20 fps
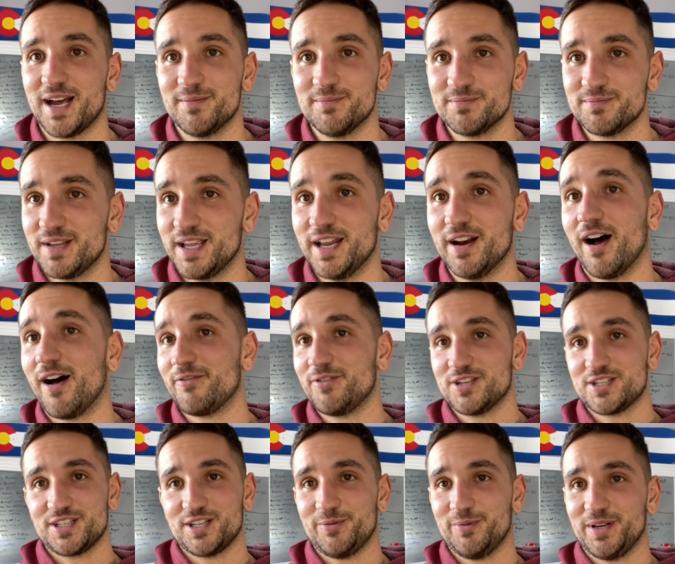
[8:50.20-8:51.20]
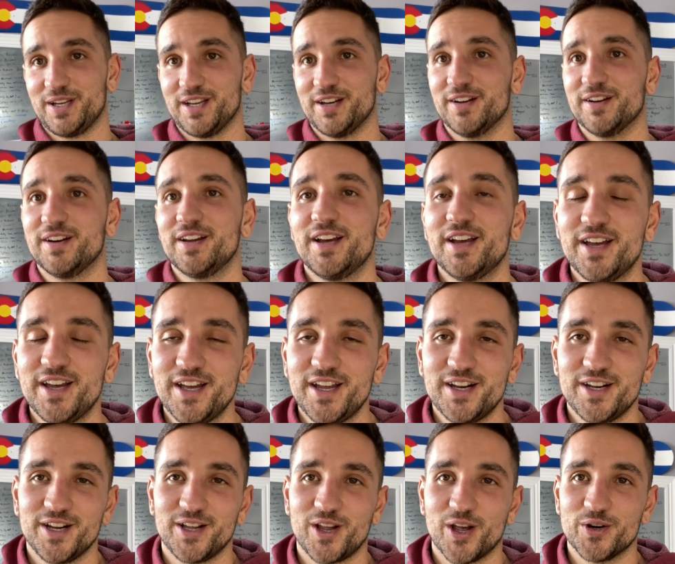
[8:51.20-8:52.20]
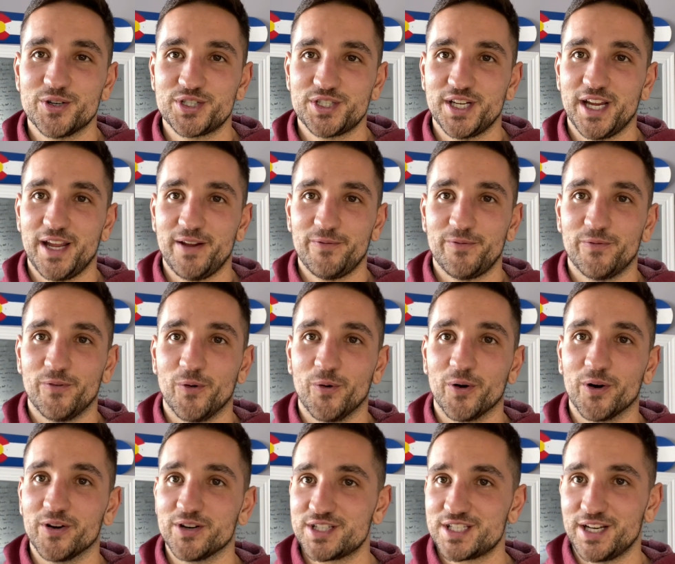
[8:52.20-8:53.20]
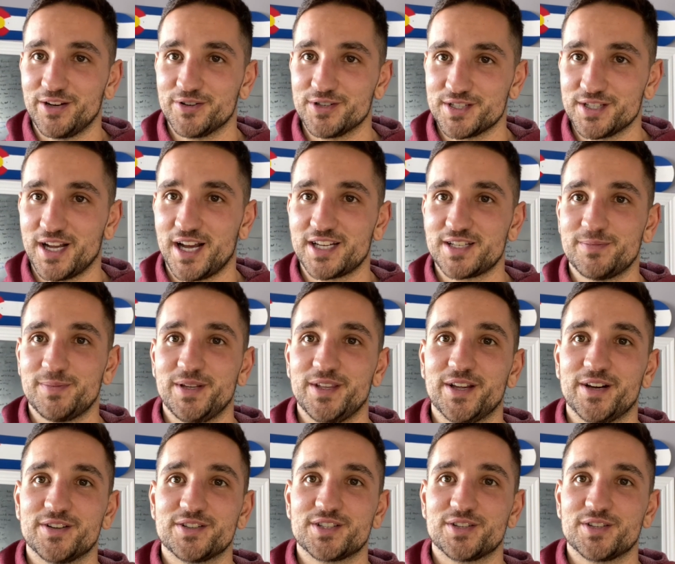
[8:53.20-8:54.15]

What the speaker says: and obviously we can negotiate for sellers not to be there,